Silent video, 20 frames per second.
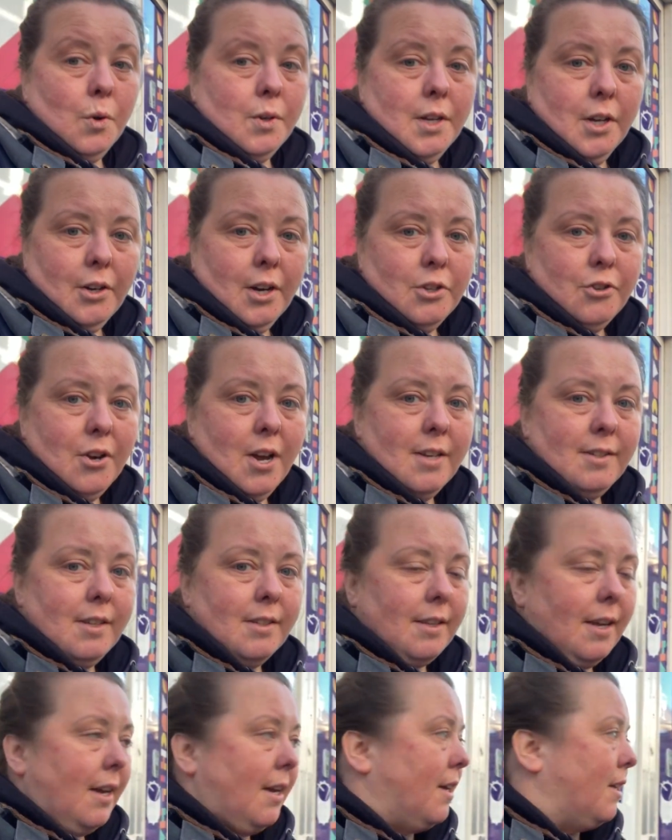and you're
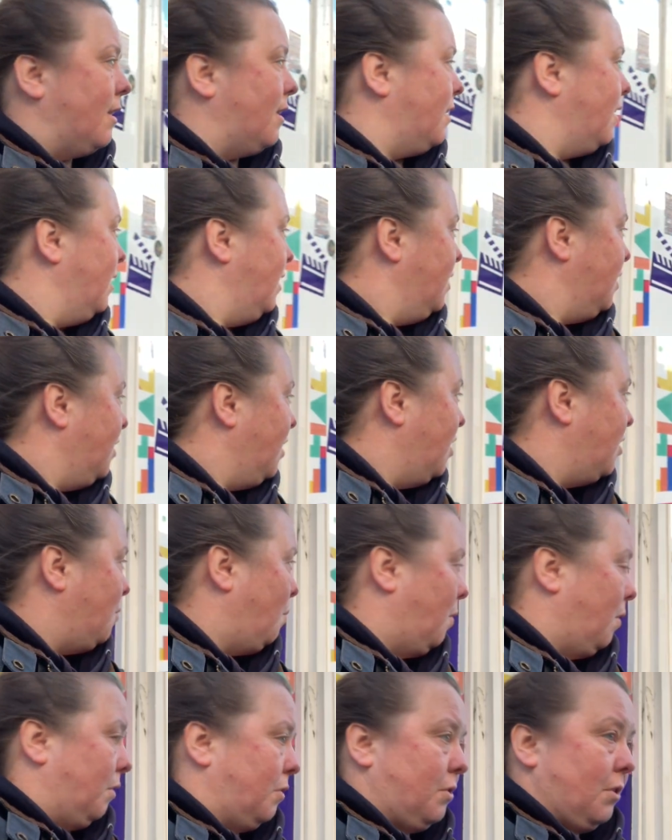interested in the
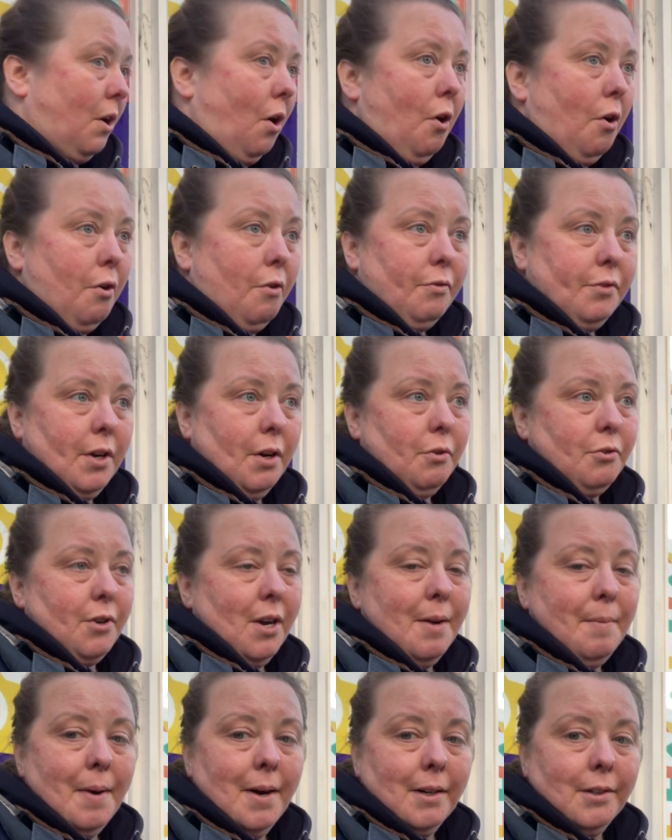works of Charles
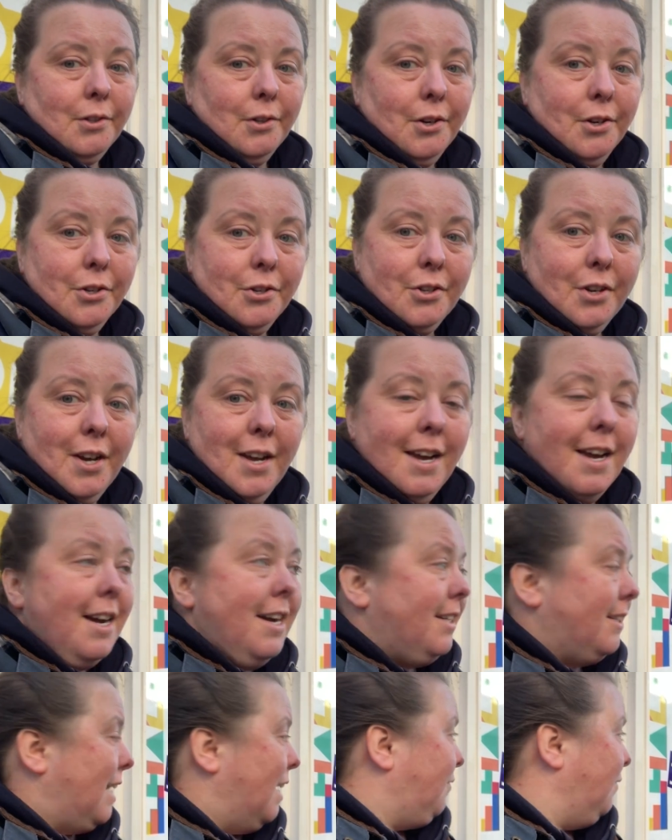Rennie Mackintosh,
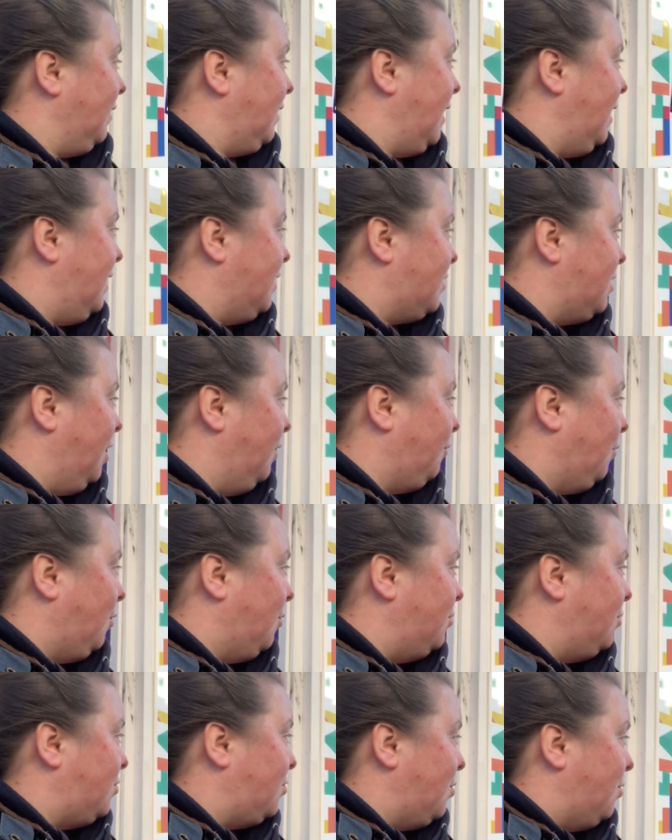definitely get yourself
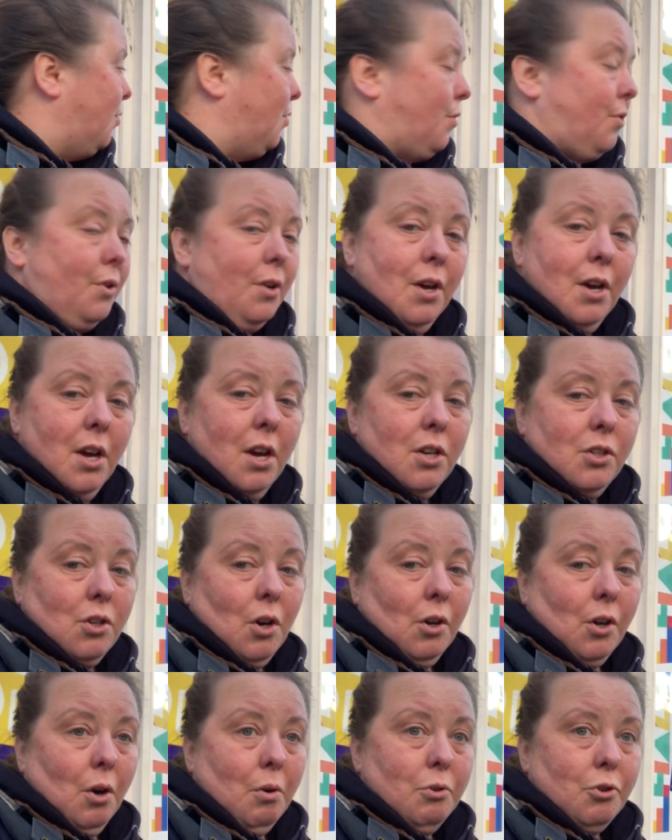onto
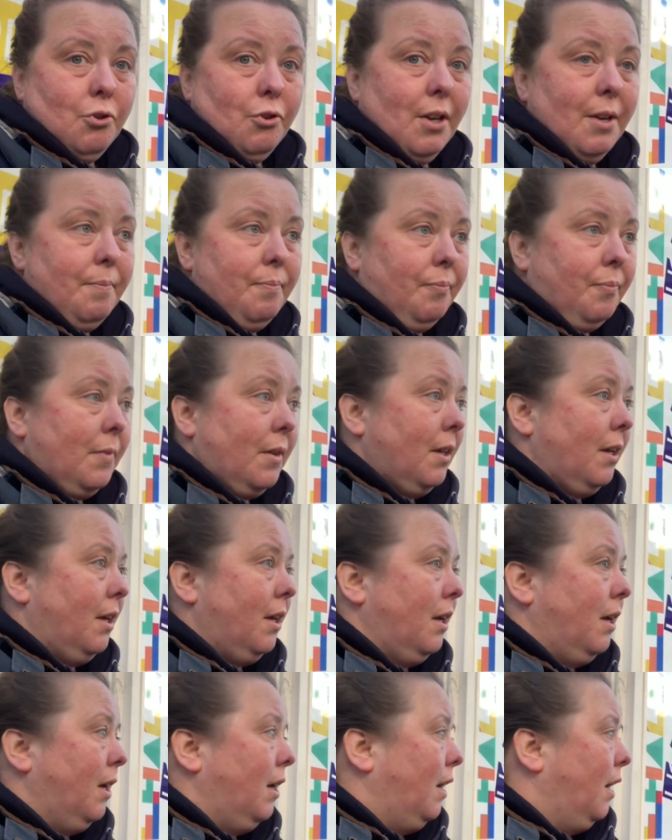Sauchiehall Street.
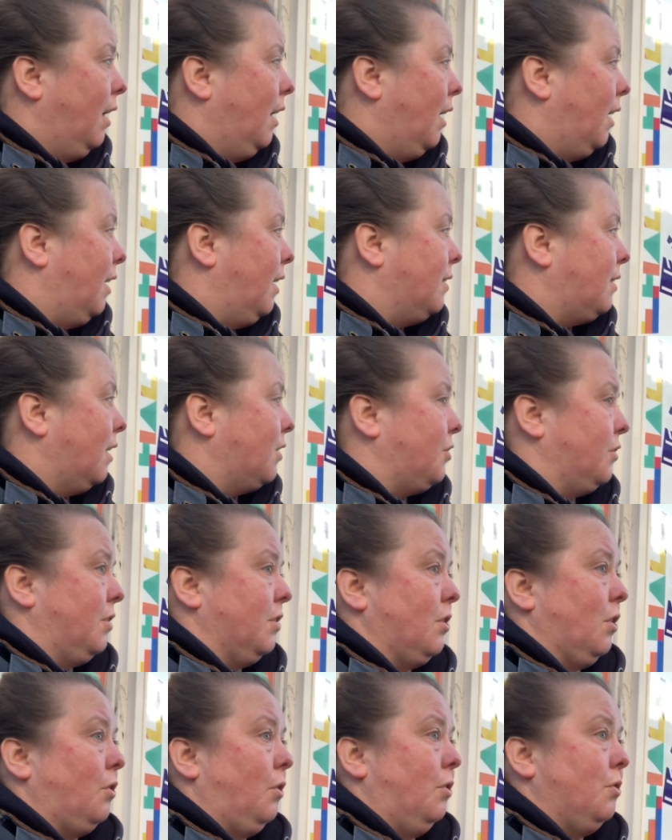It's actually
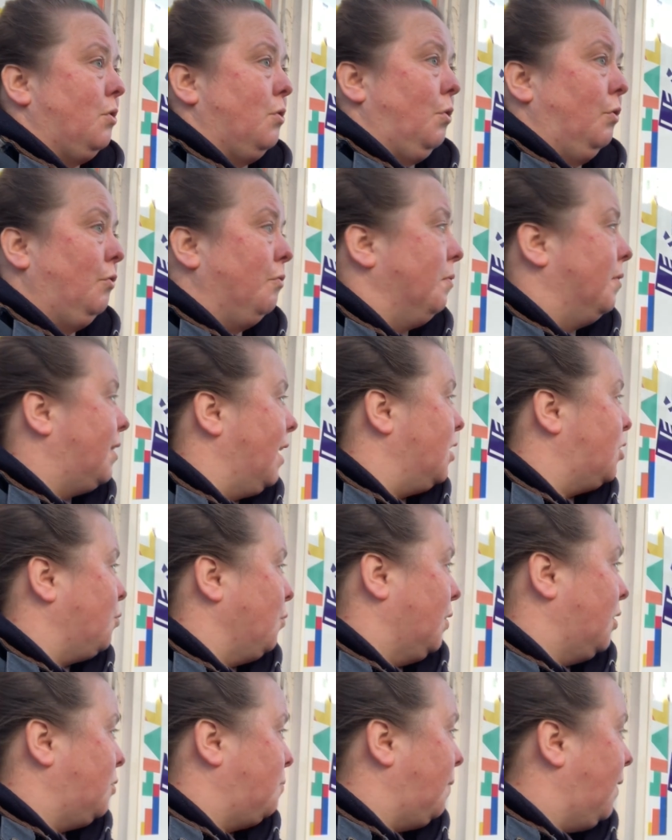just across the road from the
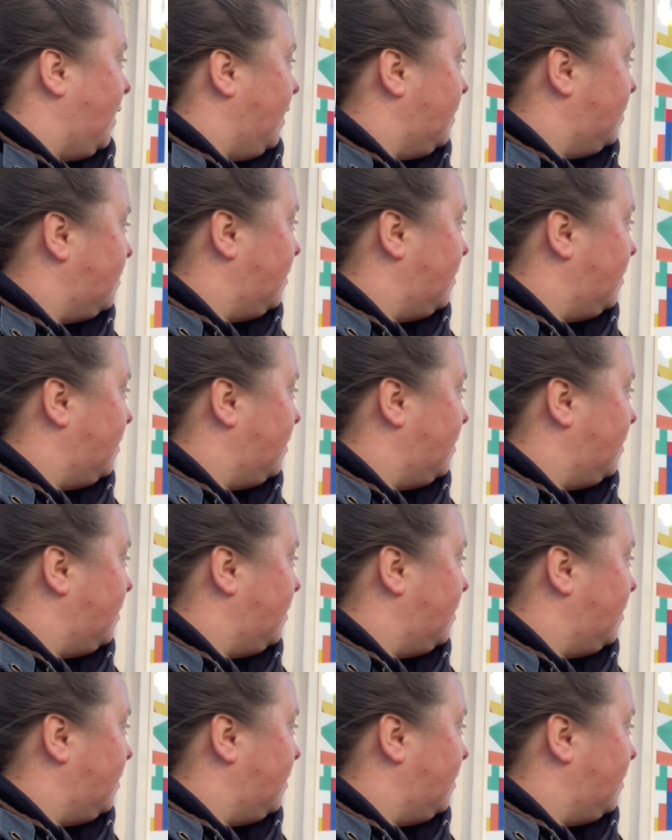Tesco Express,